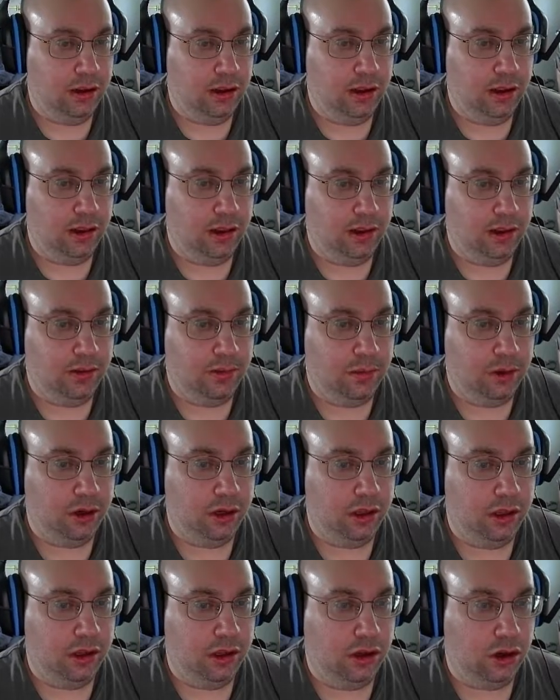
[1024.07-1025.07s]
Let's put
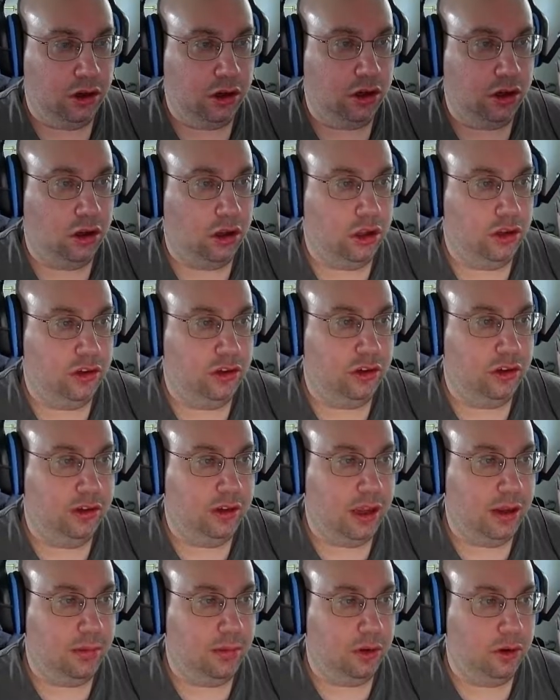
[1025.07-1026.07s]
in the archaeology
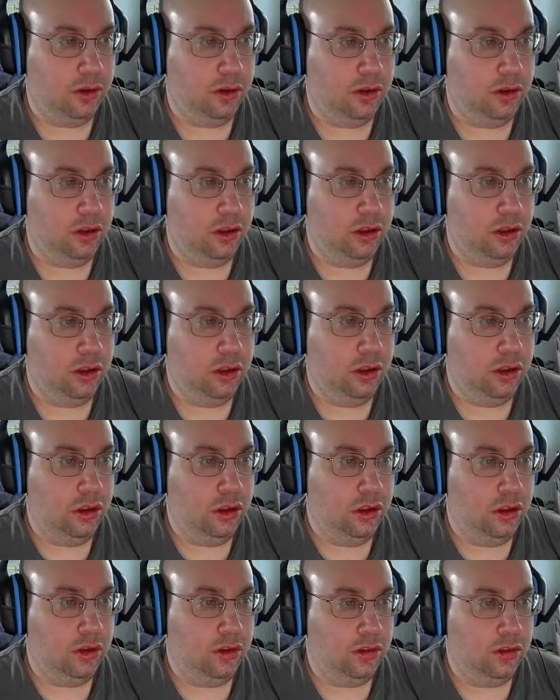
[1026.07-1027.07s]
table.
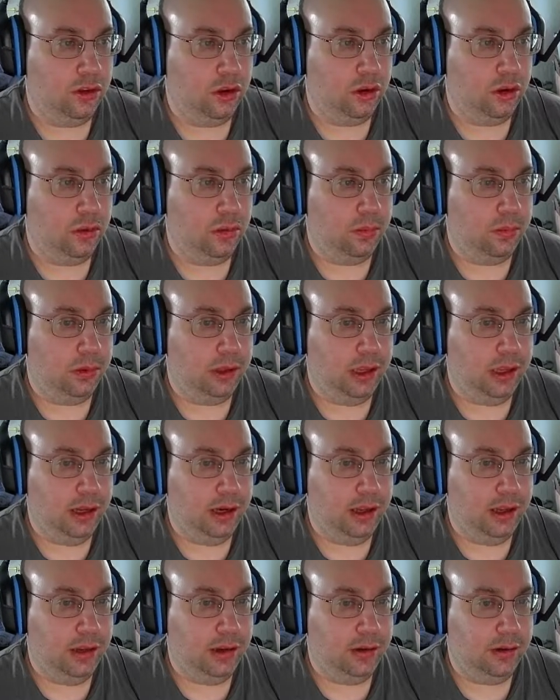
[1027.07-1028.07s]
So
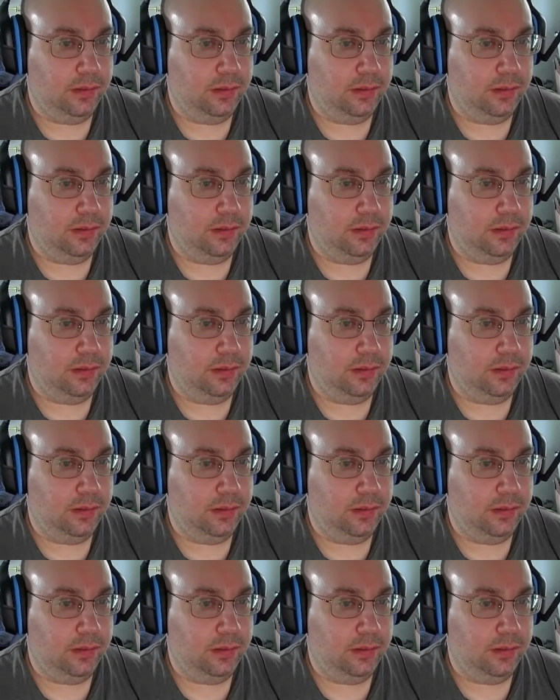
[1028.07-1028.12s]
planning.